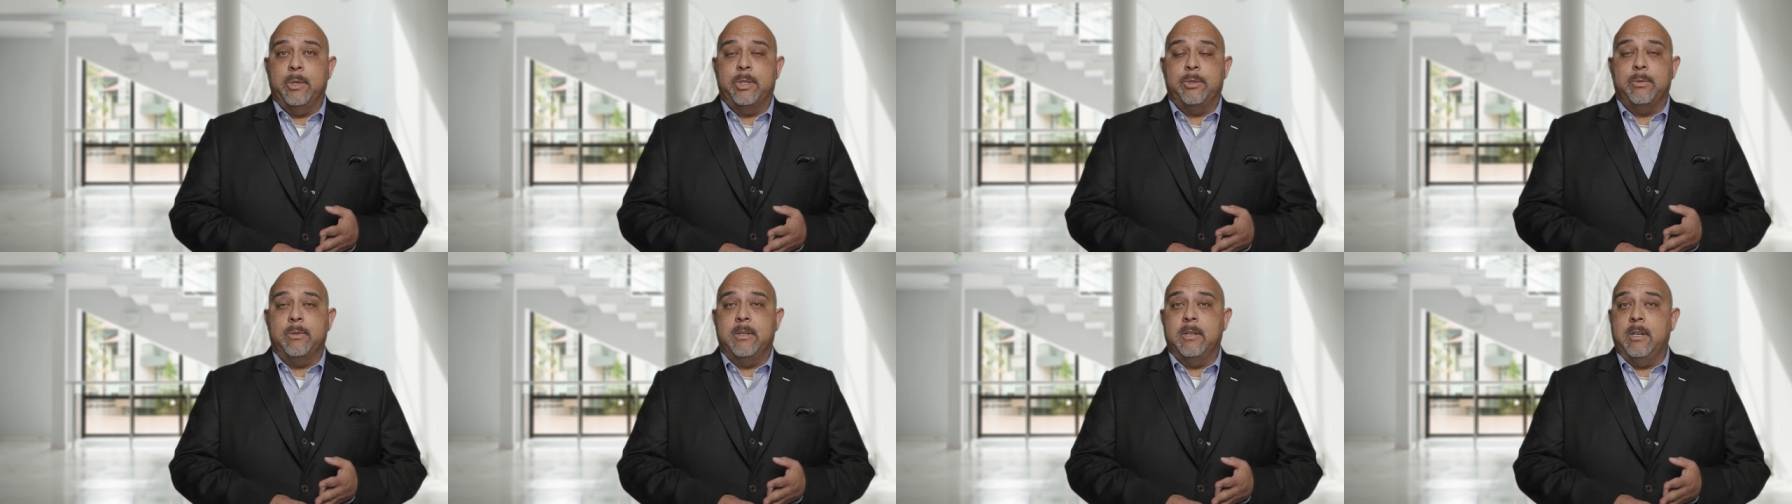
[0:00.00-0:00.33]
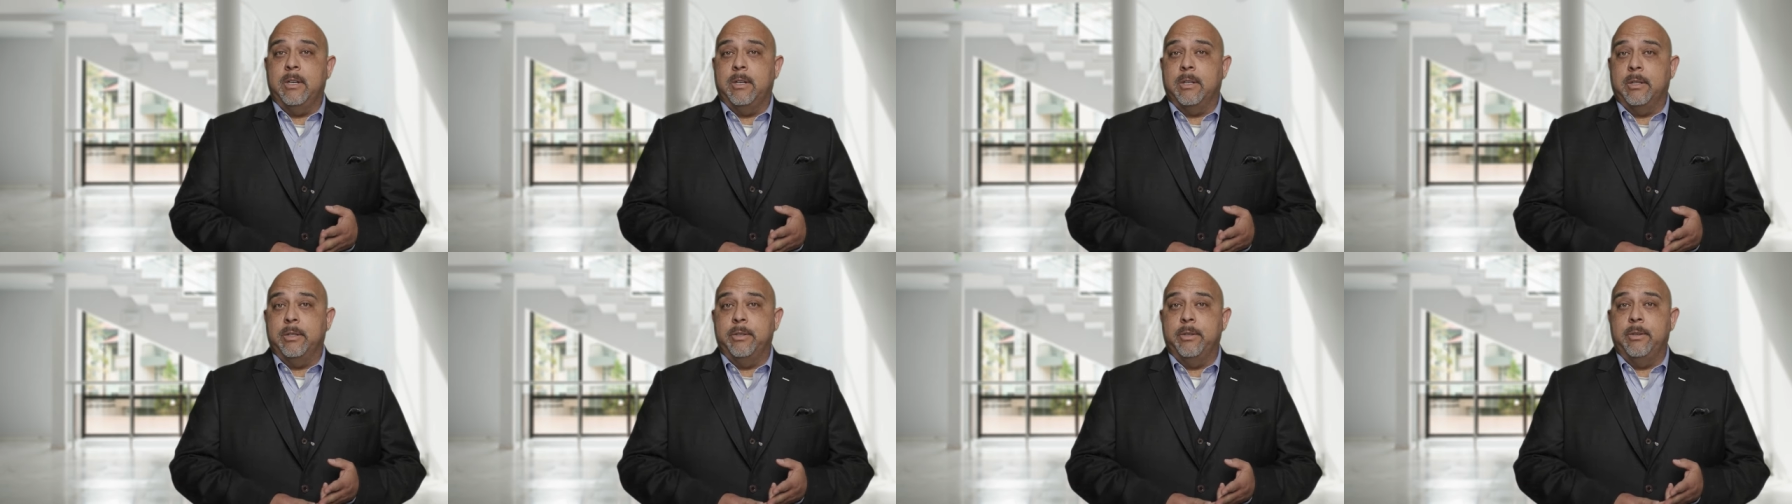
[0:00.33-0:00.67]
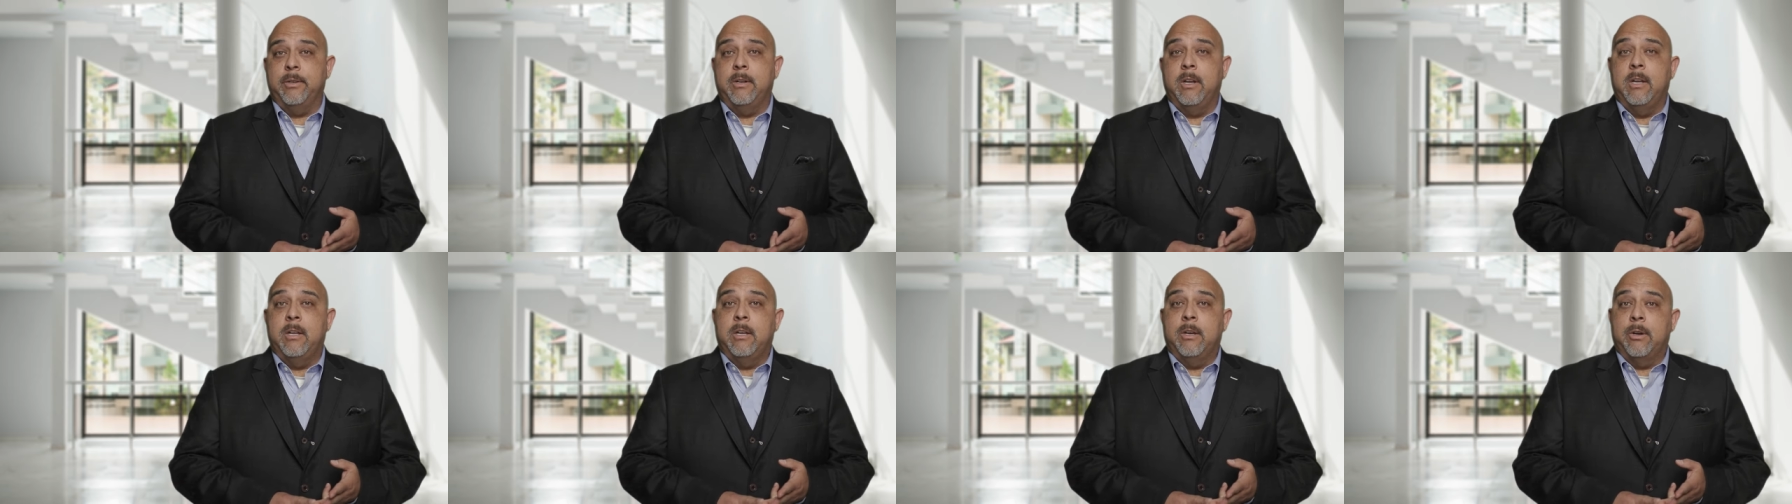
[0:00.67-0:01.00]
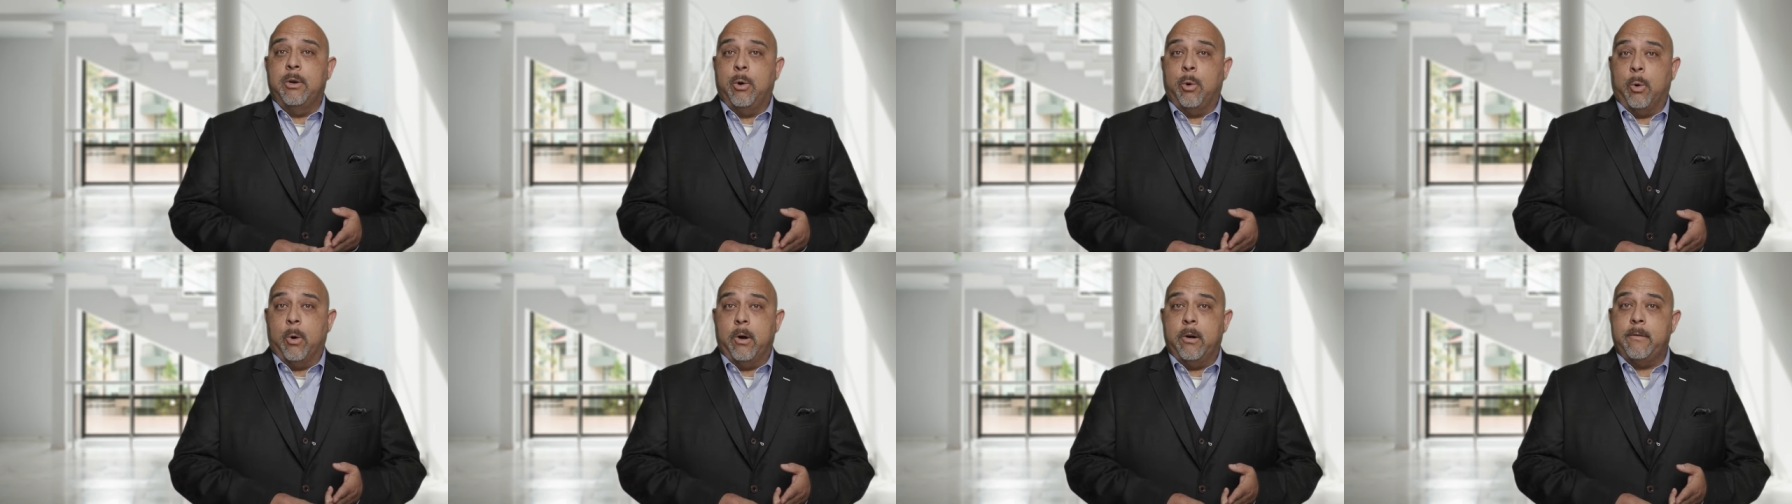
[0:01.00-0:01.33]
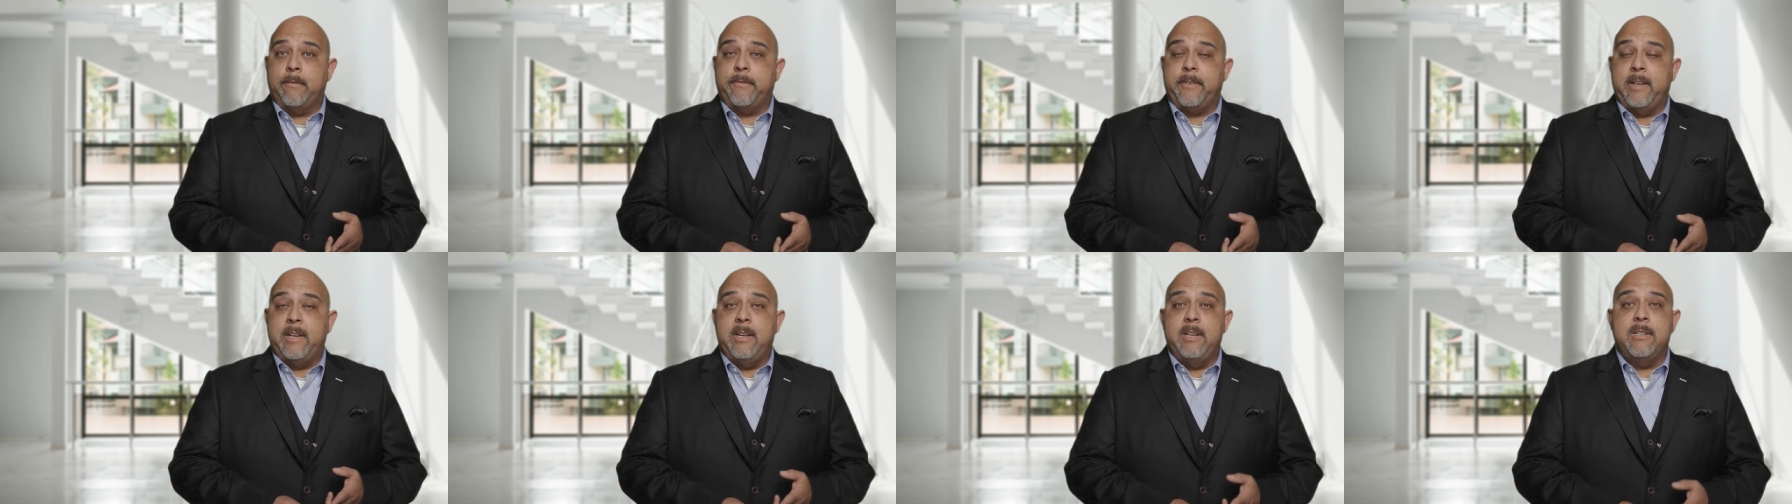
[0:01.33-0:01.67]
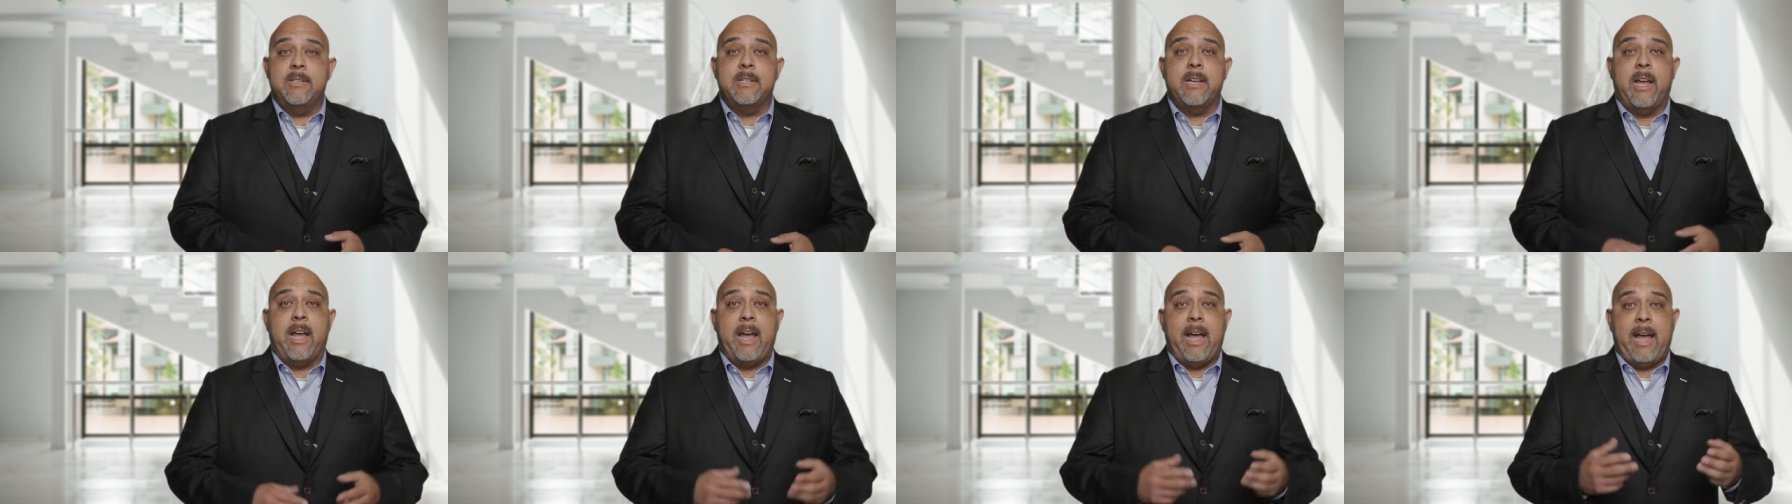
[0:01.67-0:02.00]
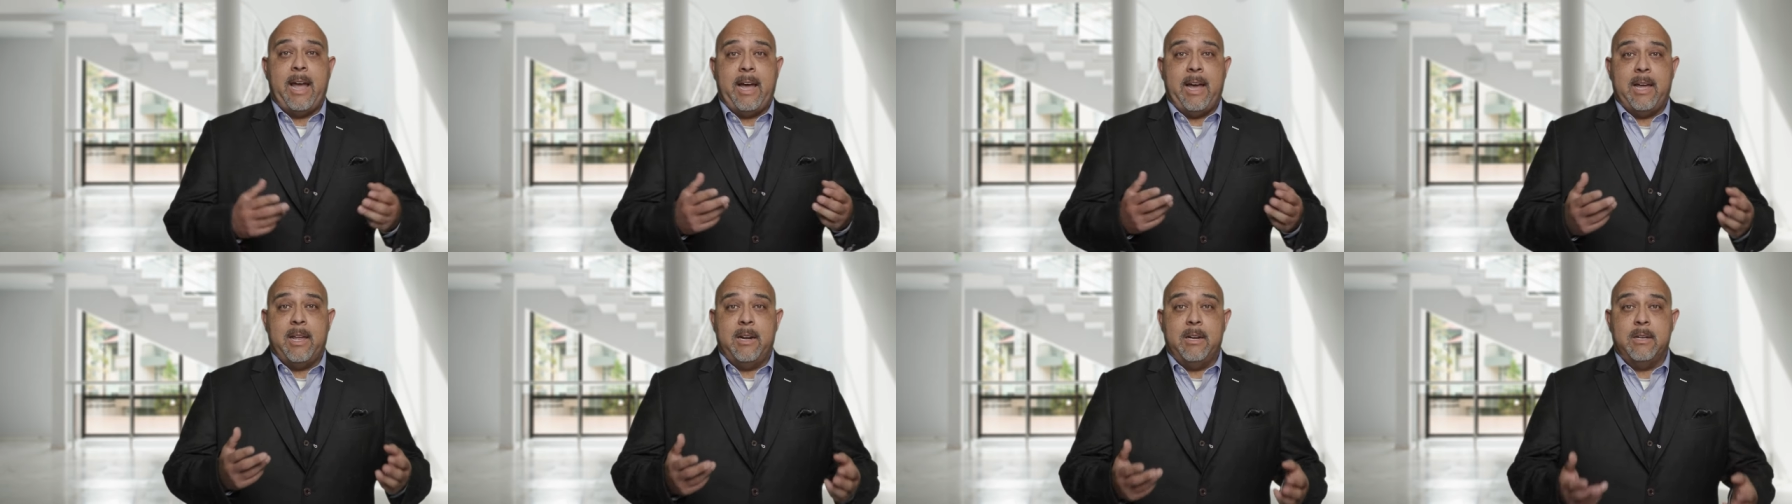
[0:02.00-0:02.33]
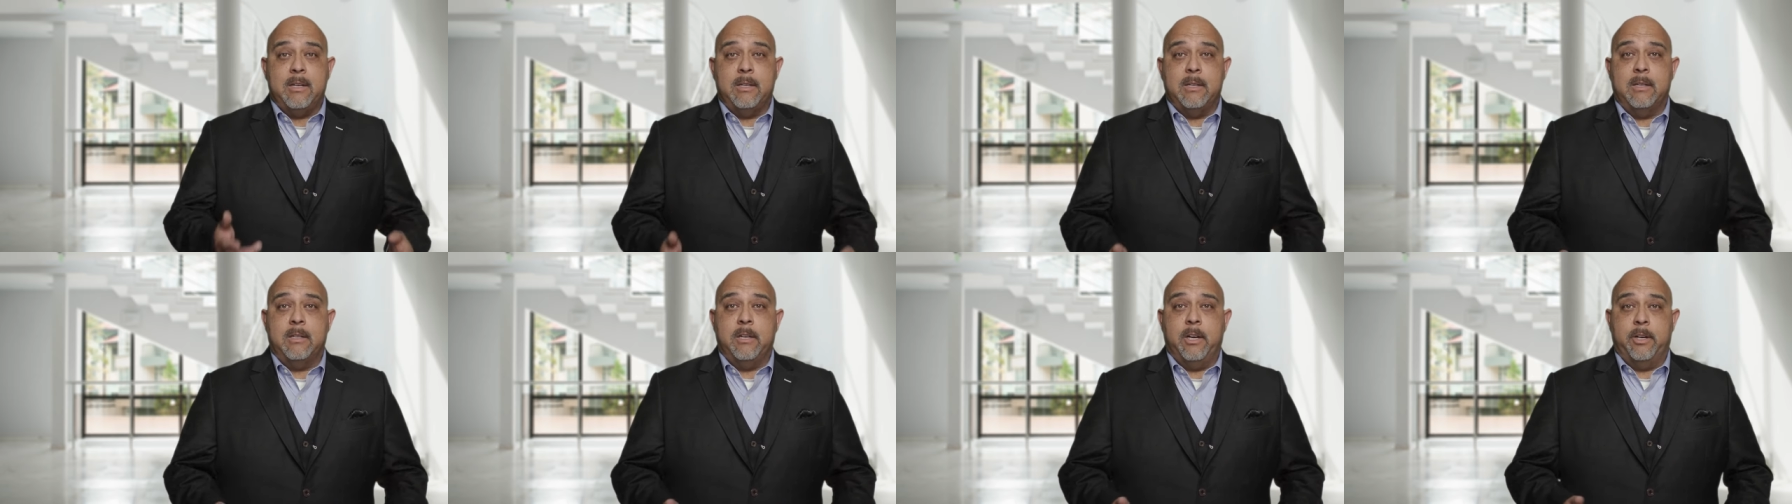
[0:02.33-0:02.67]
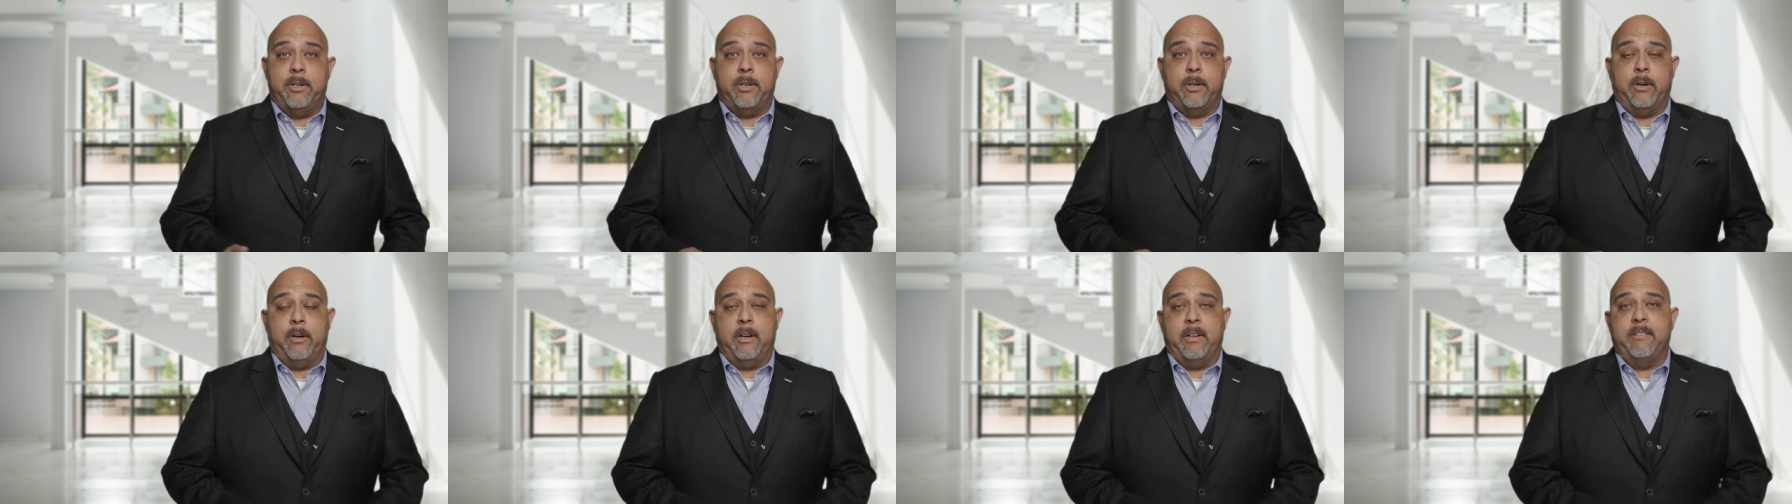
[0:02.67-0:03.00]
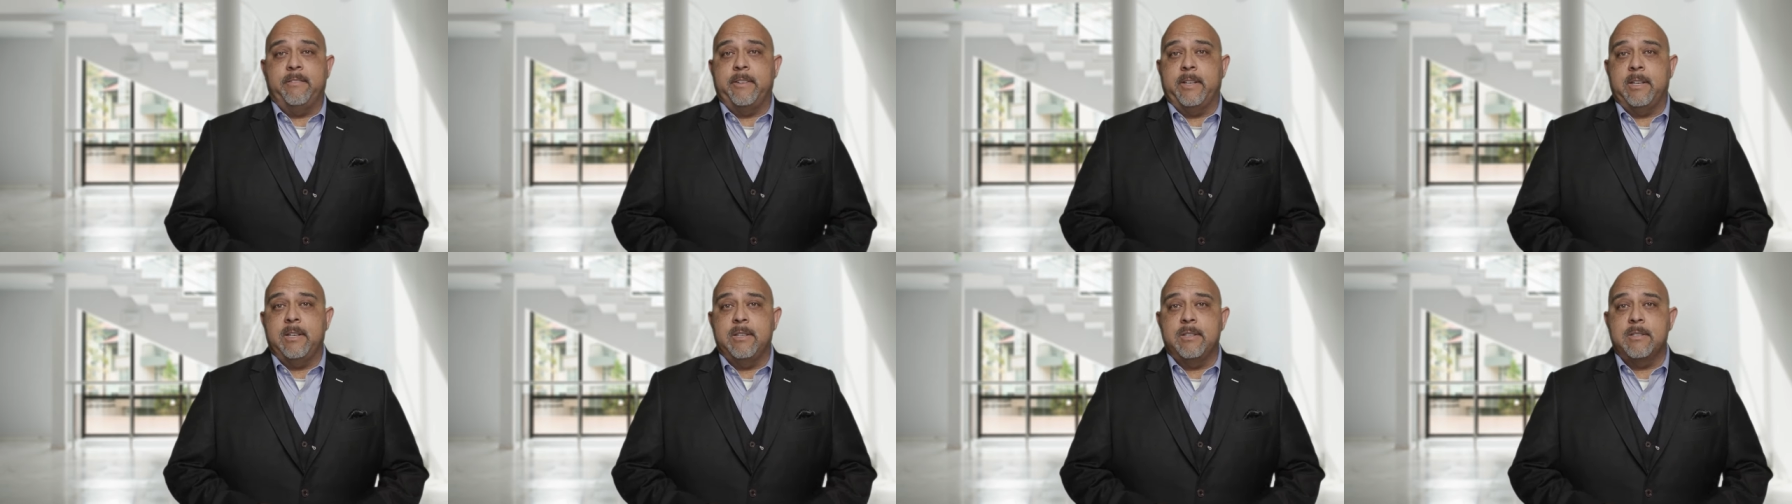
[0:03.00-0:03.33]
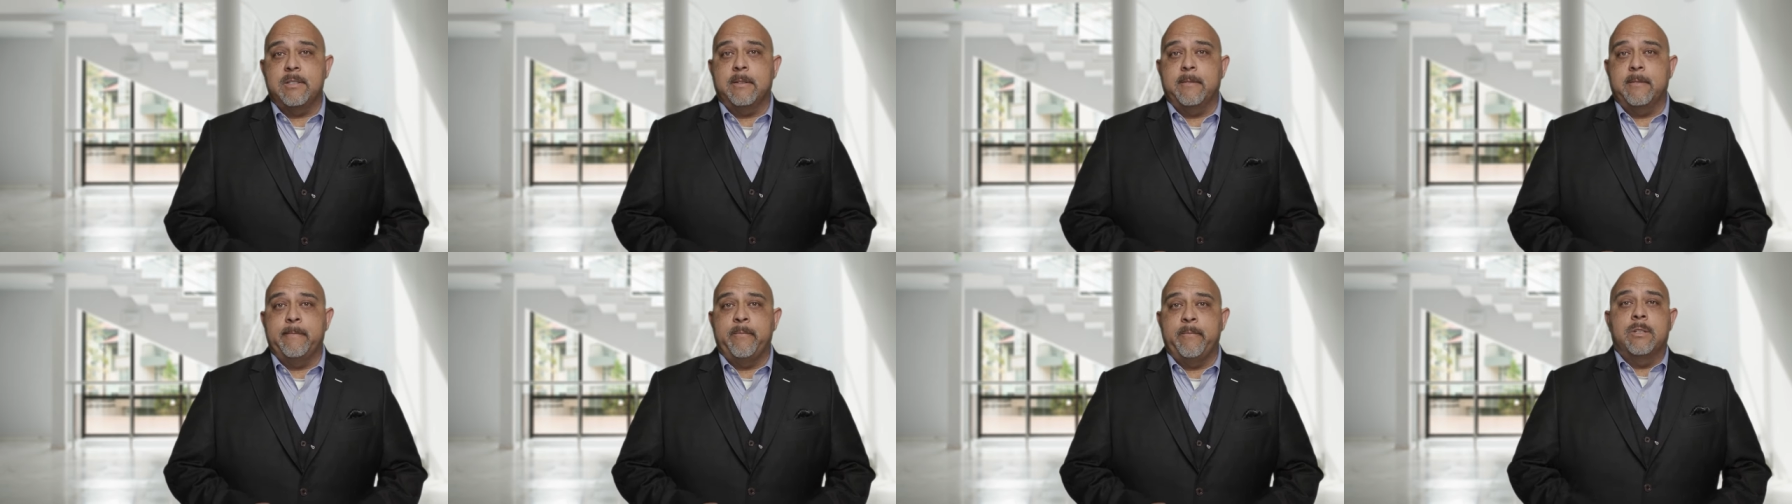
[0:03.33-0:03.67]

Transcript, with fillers: which would include court fees and attorney fees.